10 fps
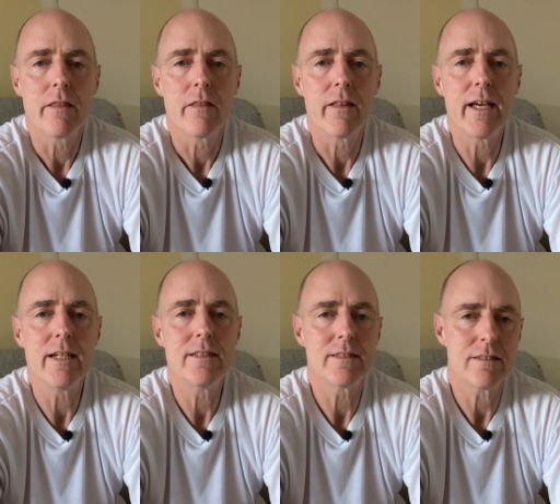
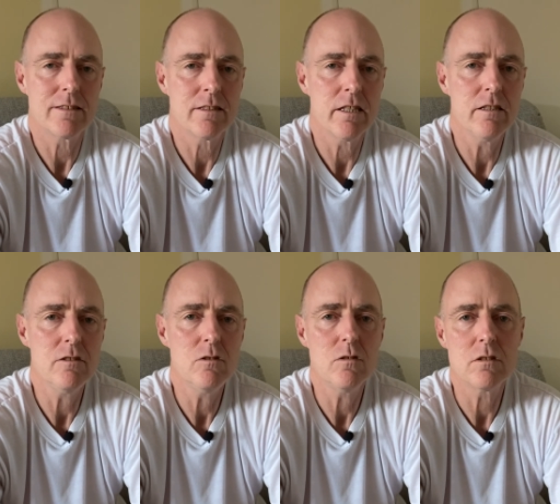There's
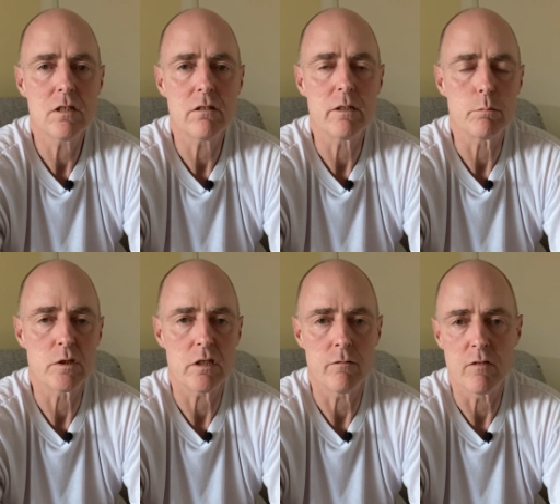two
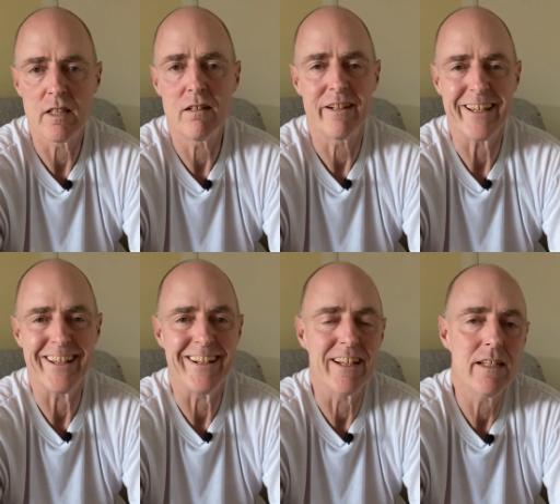types of
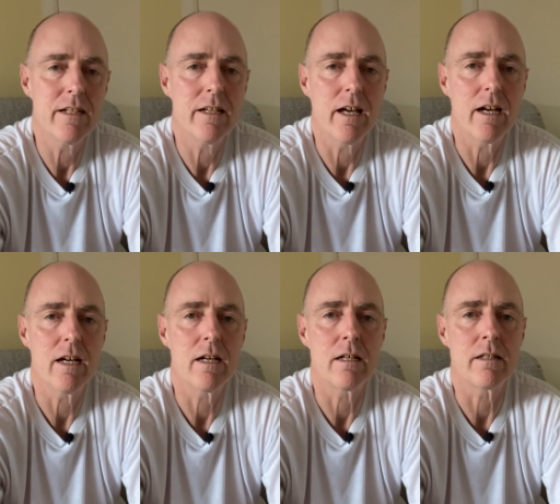line,
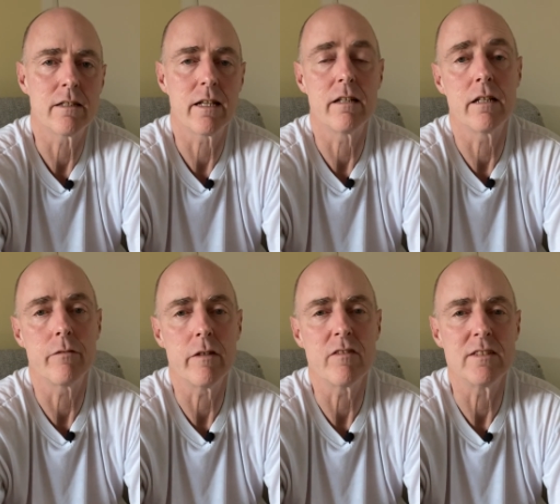and I don't know
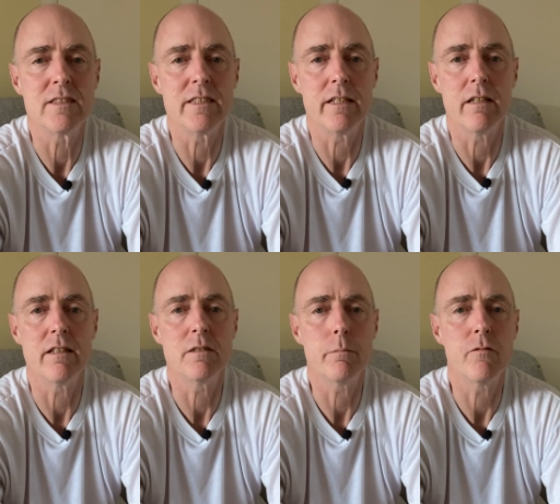if you've considered
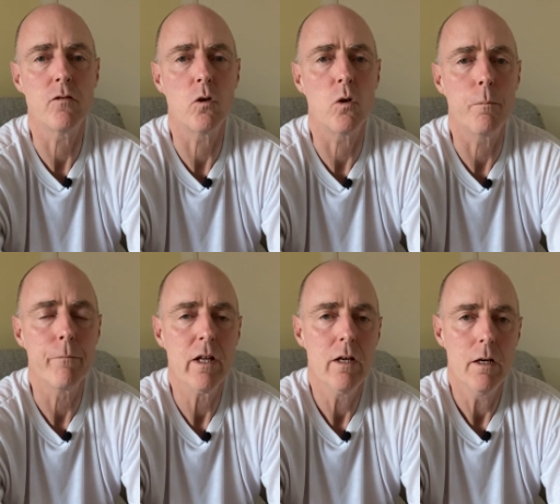this before,
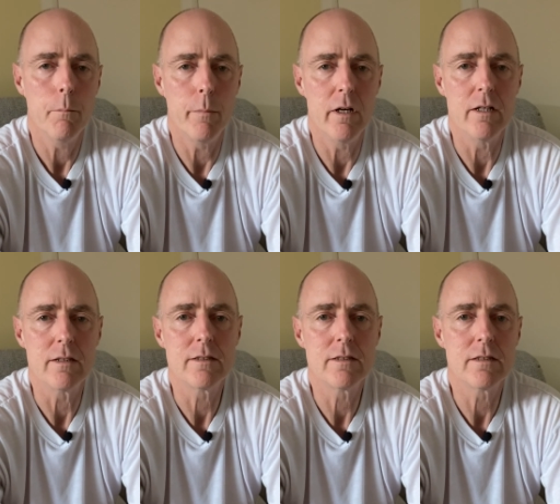
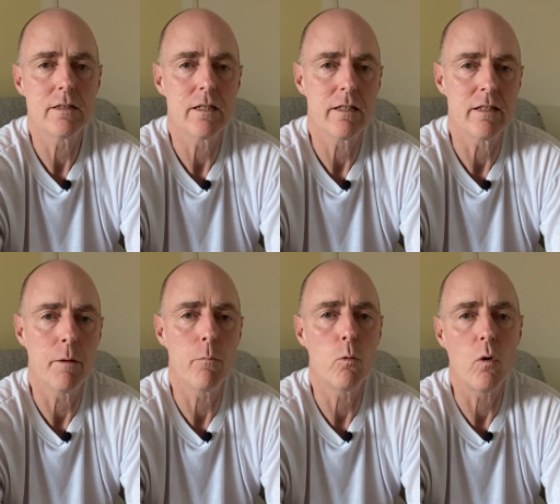but
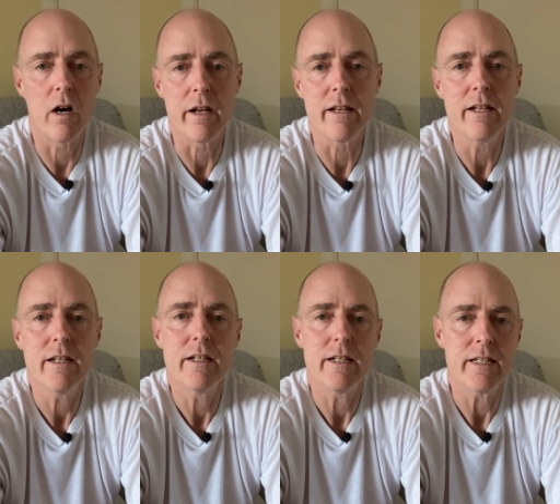number one
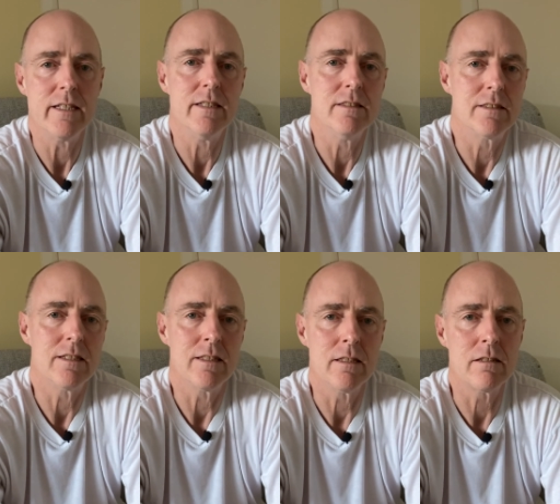is
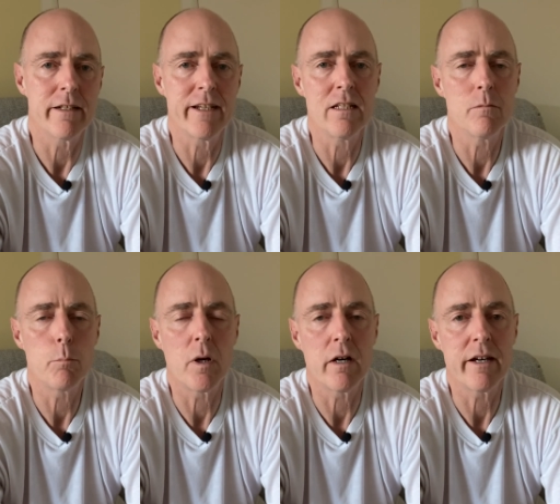line
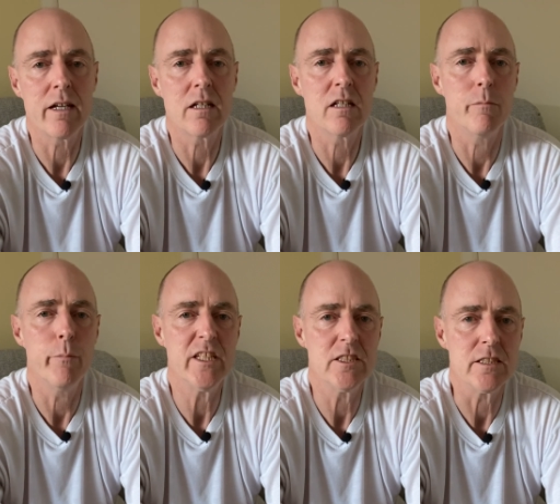by
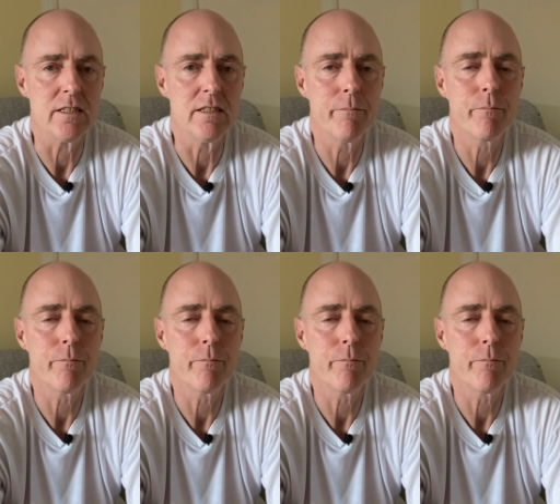commission.